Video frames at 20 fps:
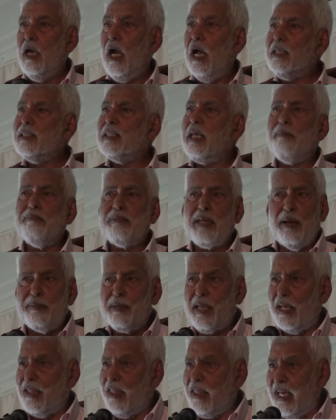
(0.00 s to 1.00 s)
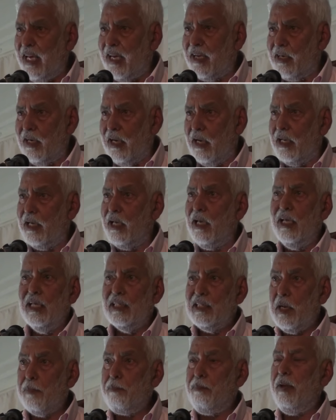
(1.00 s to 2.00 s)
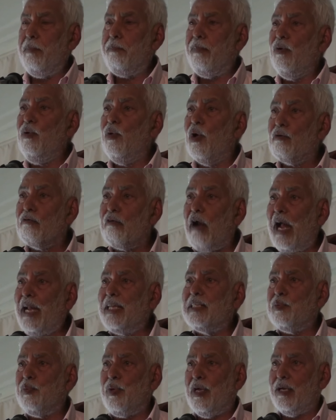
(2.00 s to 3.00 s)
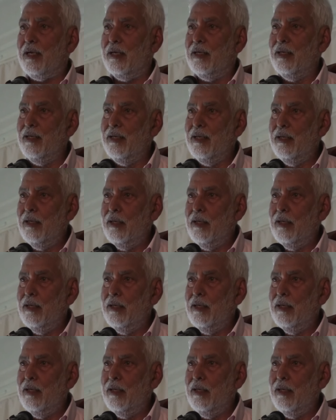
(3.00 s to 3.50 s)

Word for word: And sometimes I think really that people who are right-wing,